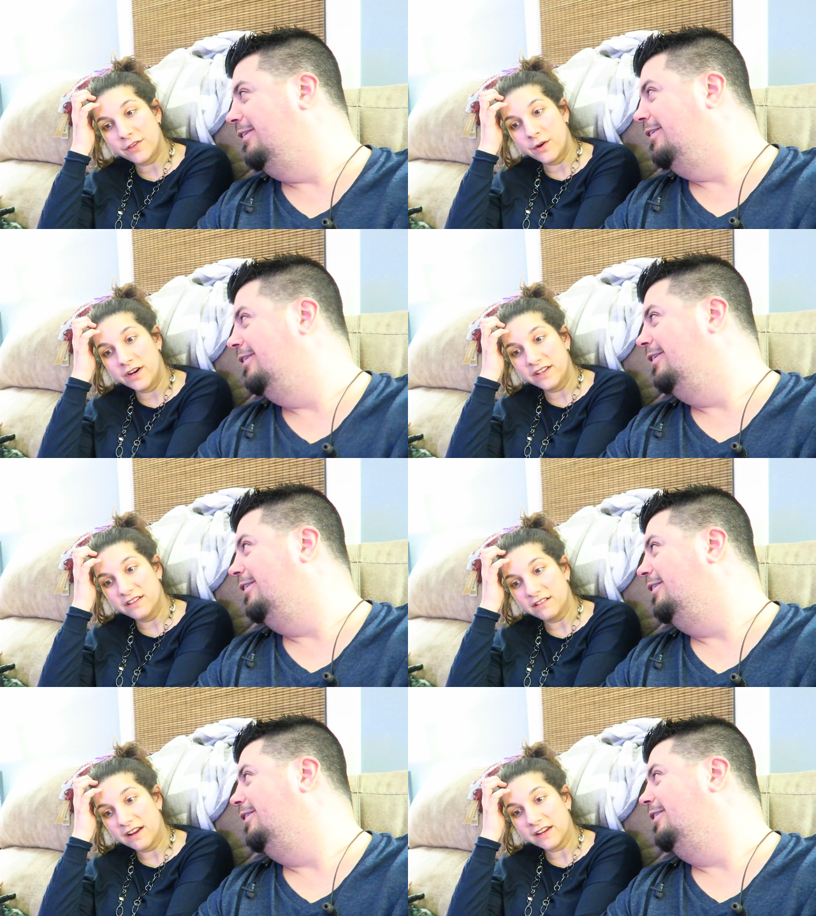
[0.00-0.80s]

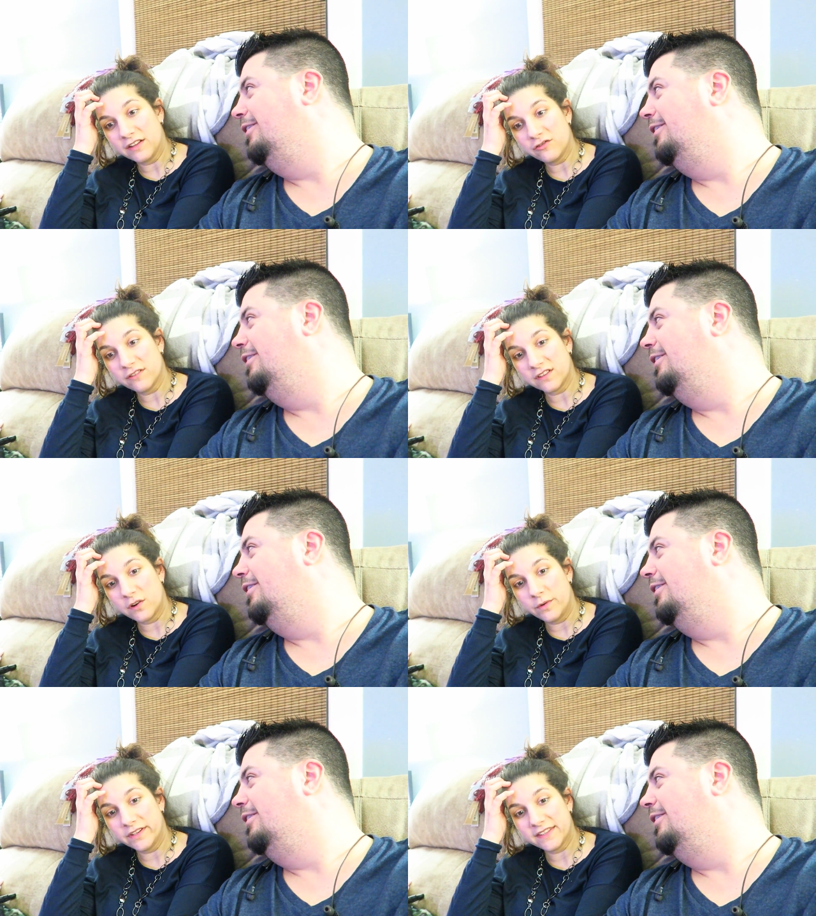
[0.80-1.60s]
Speaker 1: thought I can just
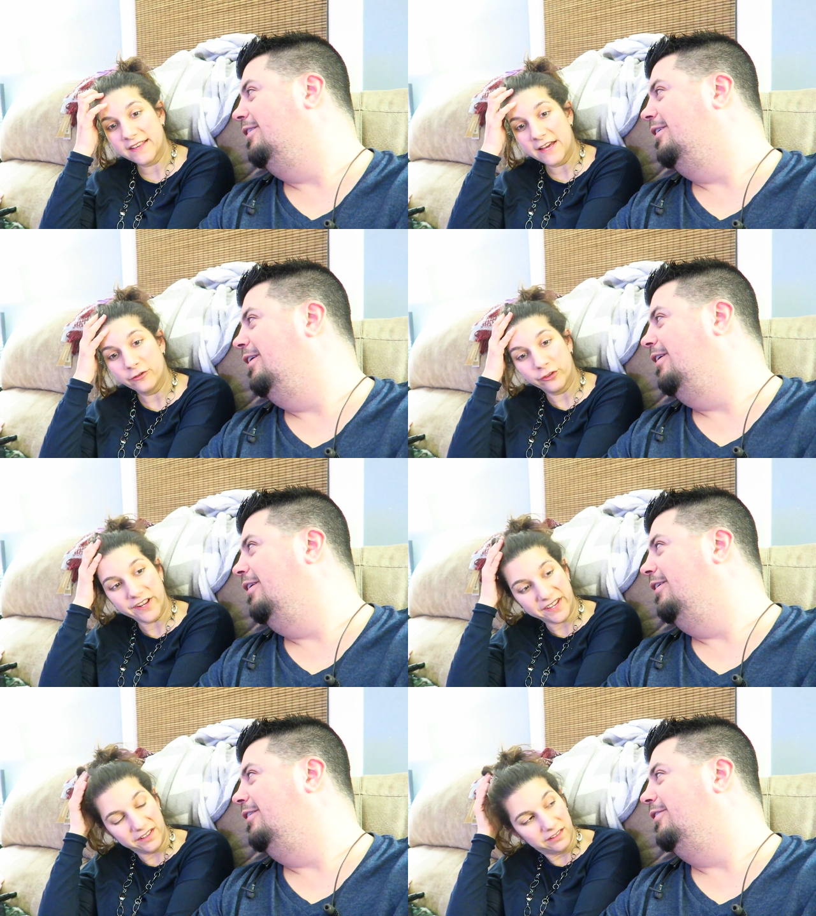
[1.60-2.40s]
go on
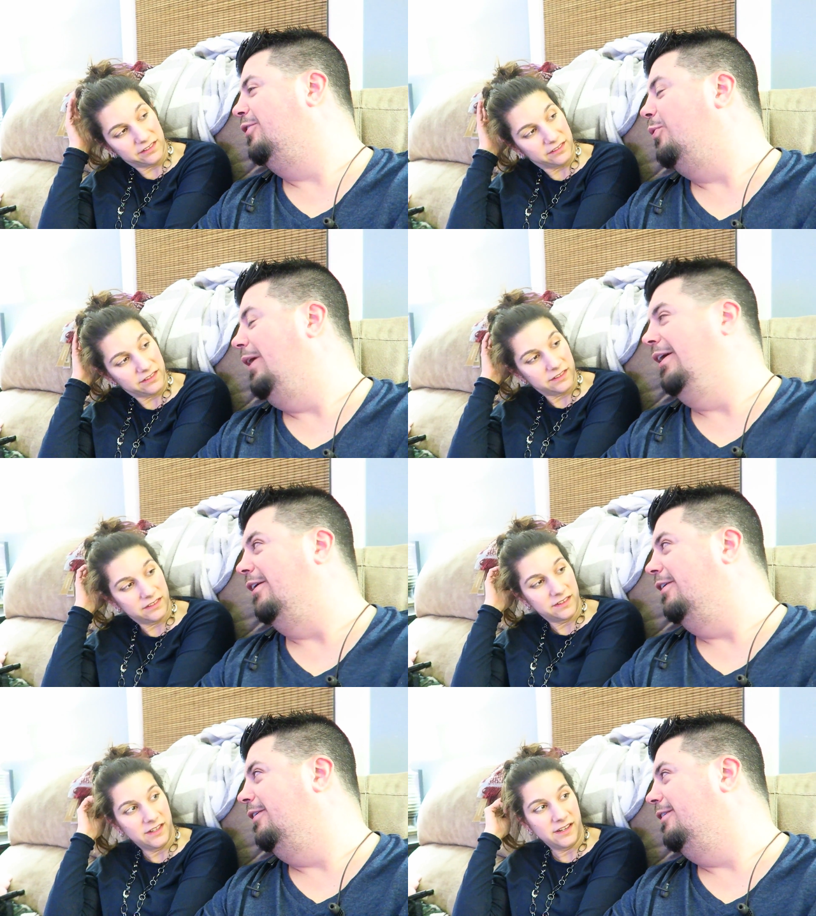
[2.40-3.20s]
Saturday.
Speaker 2: To
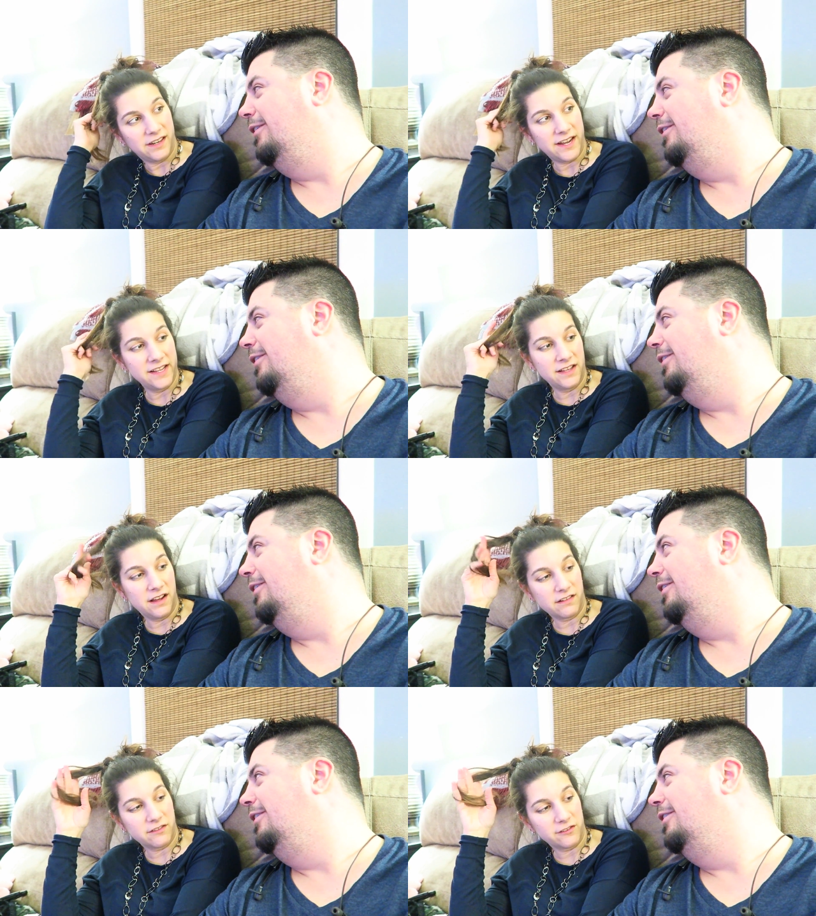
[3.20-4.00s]
where?
Speaker 1: Eye
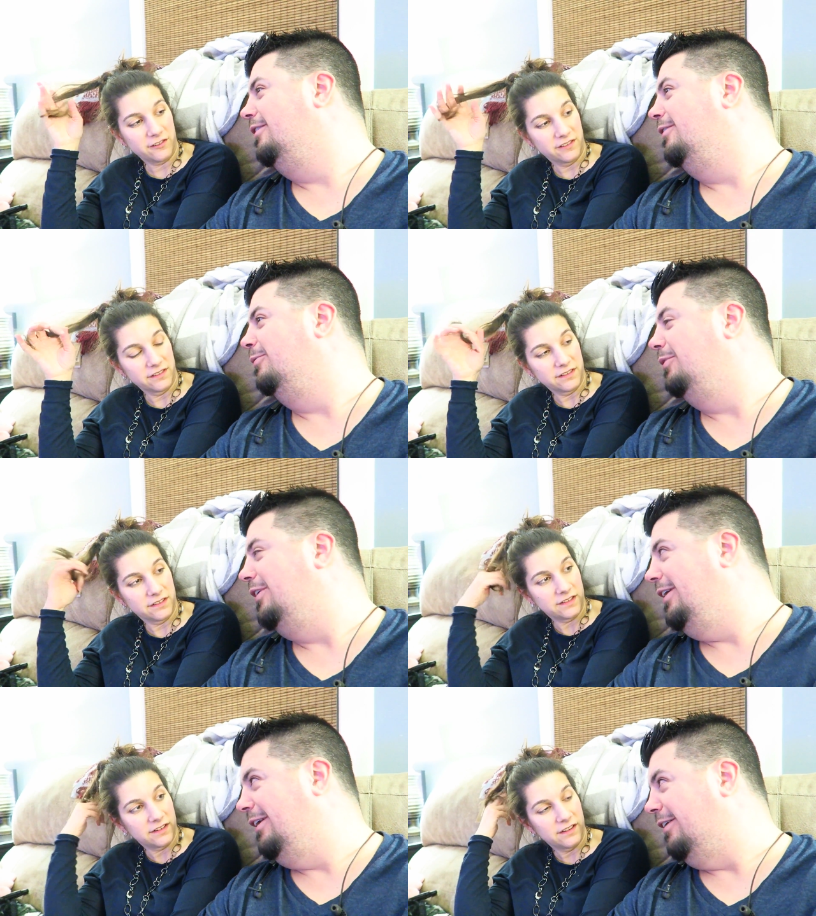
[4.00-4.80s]
doctor.
Speaker 2: Which
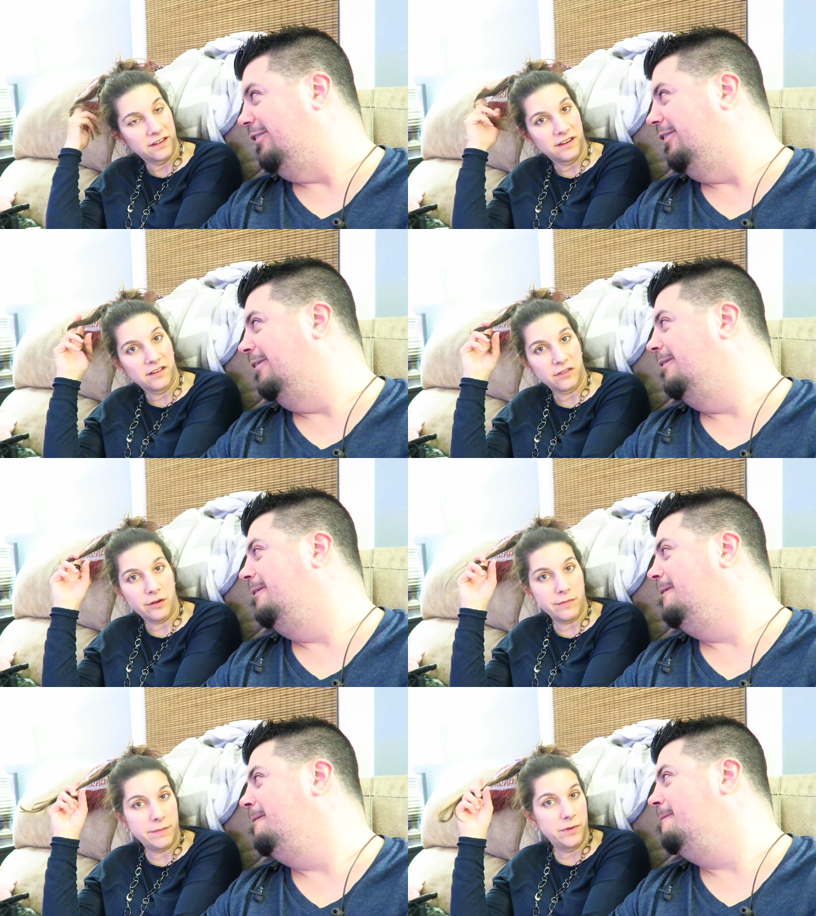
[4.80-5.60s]
eye doctor?
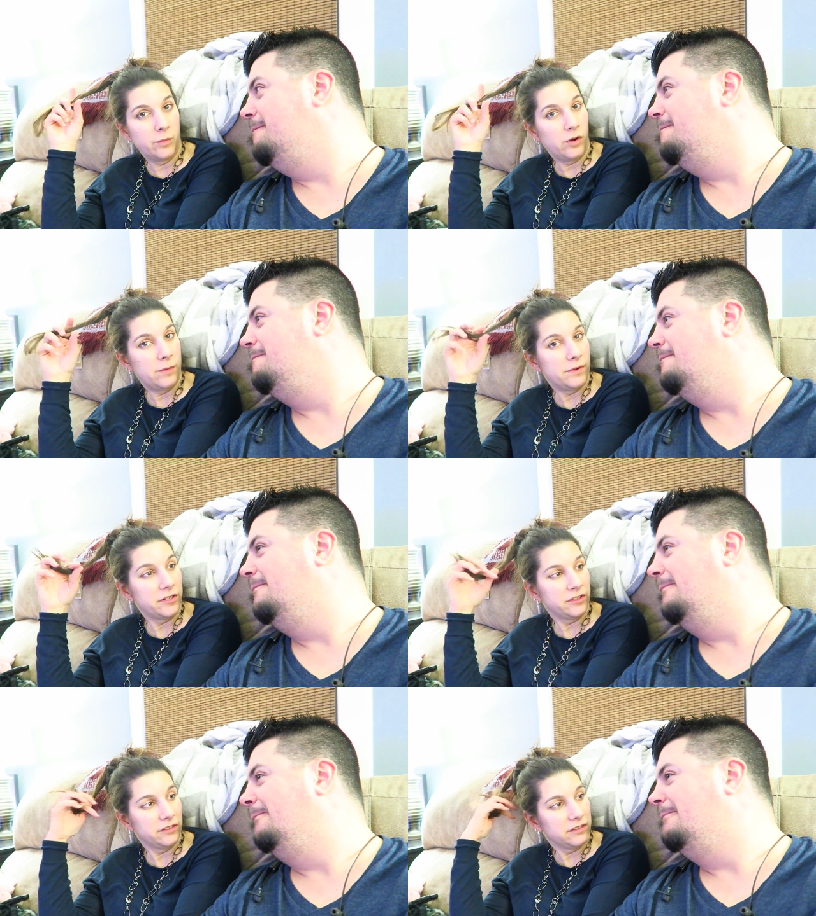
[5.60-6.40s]
Speaker 1: What, maybe
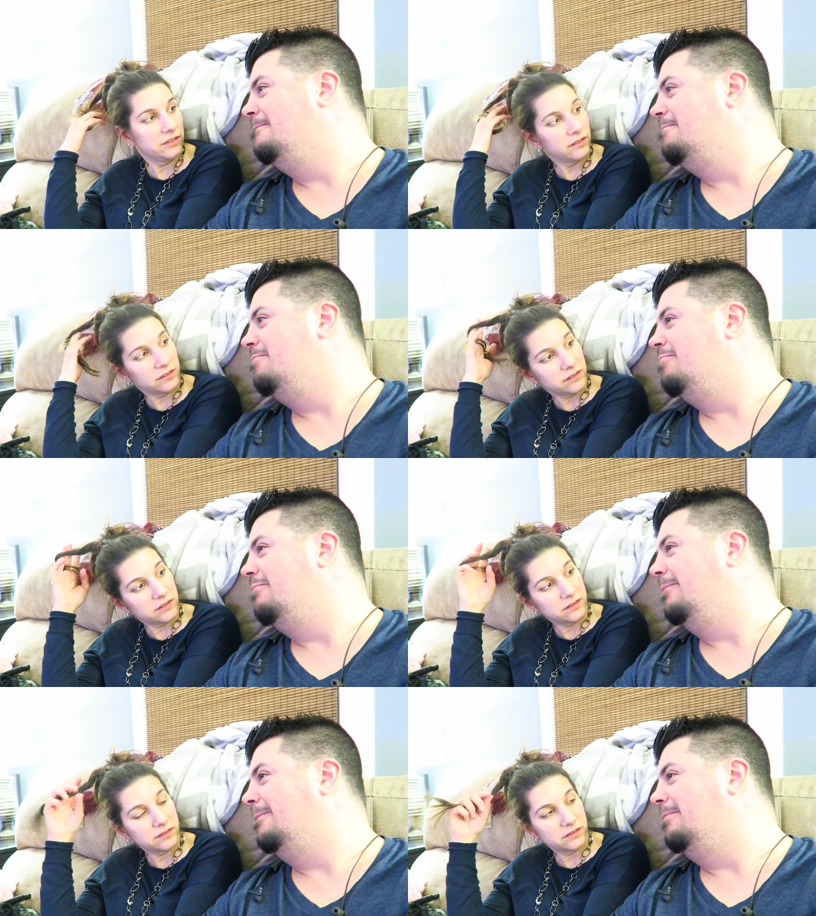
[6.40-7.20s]
Walmart?
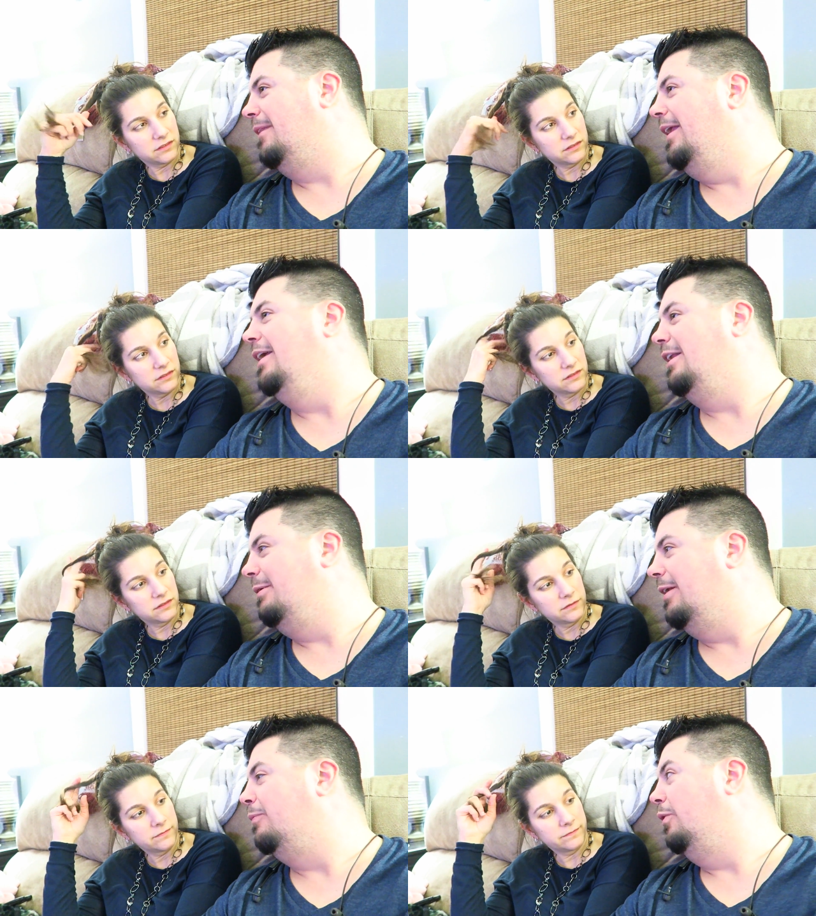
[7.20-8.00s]
Speaker 2: Yeah, you can
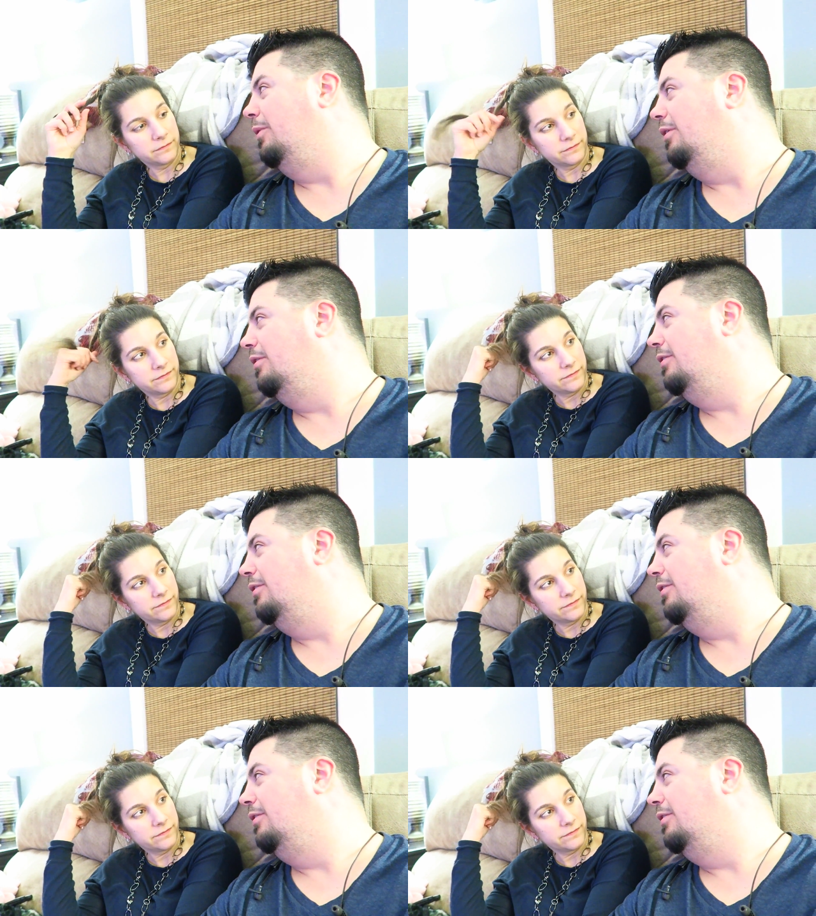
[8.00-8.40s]
make an appointment.